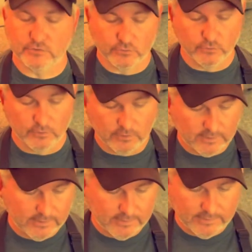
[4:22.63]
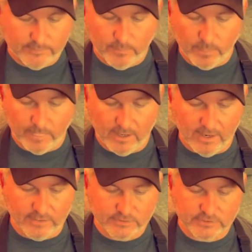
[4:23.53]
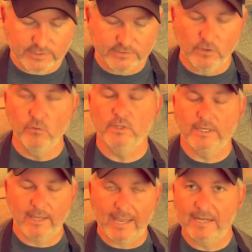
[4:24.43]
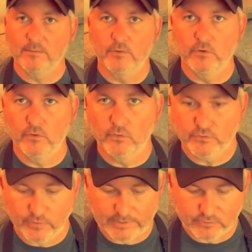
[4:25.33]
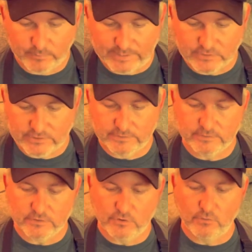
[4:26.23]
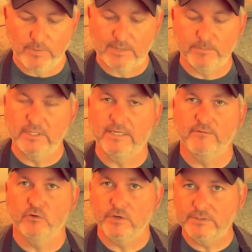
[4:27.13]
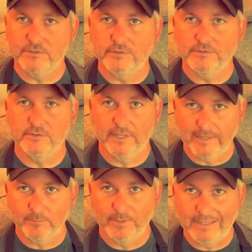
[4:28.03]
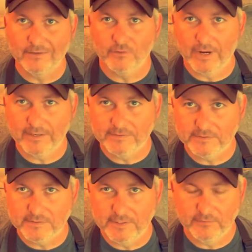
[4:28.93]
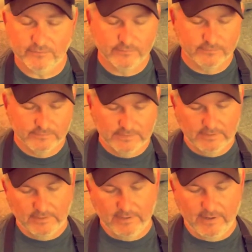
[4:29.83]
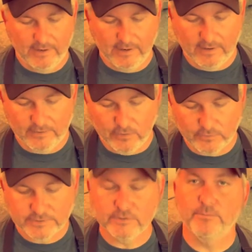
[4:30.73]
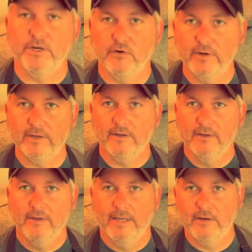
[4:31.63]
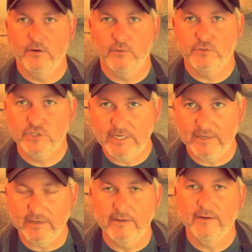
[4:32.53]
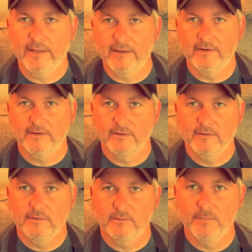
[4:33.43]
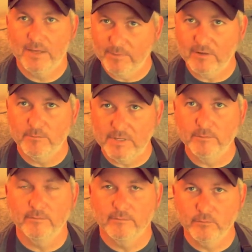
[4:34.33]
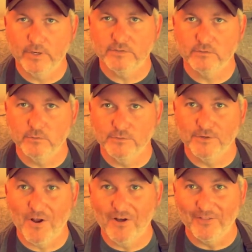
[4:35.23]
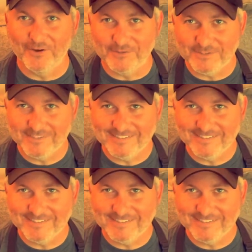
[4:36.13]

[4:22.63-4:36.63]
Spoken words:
duel. She says only animal transformations, no make-believe creatures like pink dragons and stuff, no disappearing, and no cheating. And Madam Mim breaks the rules on all those,